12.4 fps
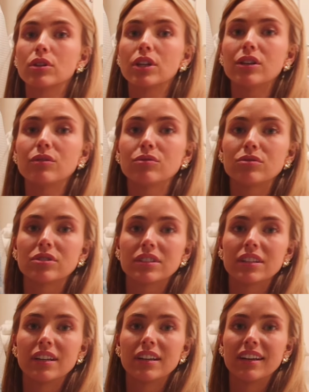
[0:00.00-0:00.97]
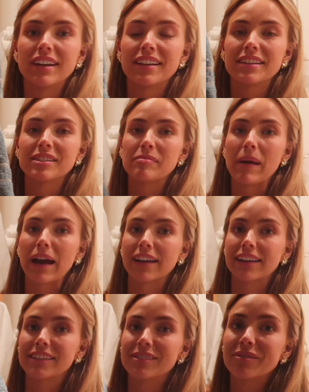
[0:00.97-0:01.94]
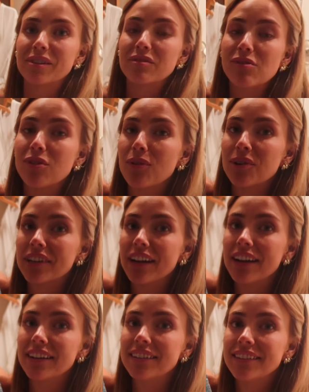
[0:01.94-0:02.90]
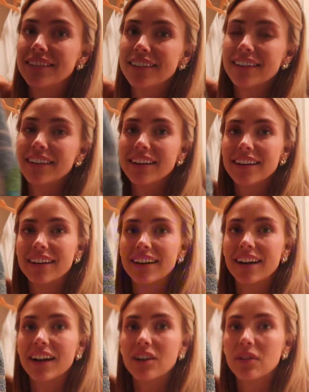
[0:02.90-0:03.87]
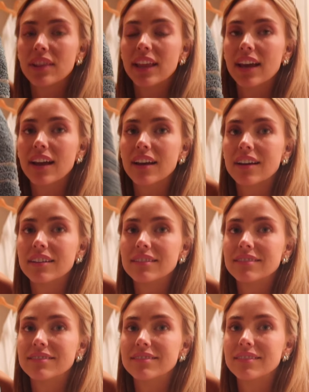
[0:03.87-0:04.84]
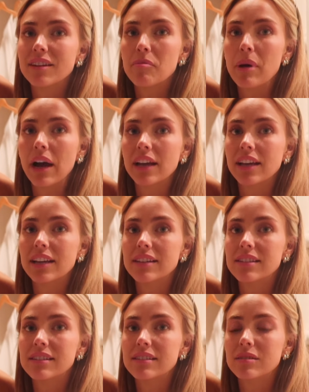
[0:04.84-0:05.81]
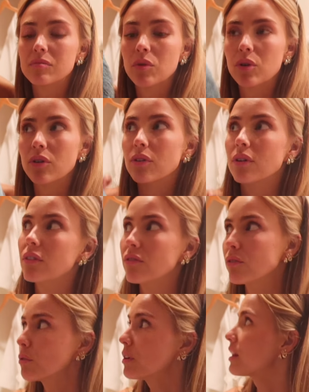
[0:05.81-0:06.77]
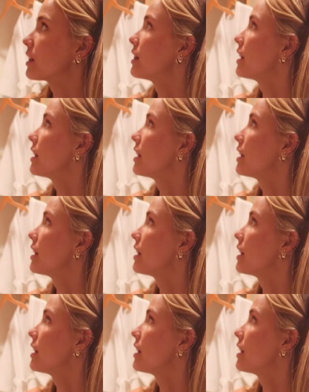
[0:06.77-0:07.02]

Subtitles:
cute. This bag is we're in Florida. I don't think a bag gets more Florida than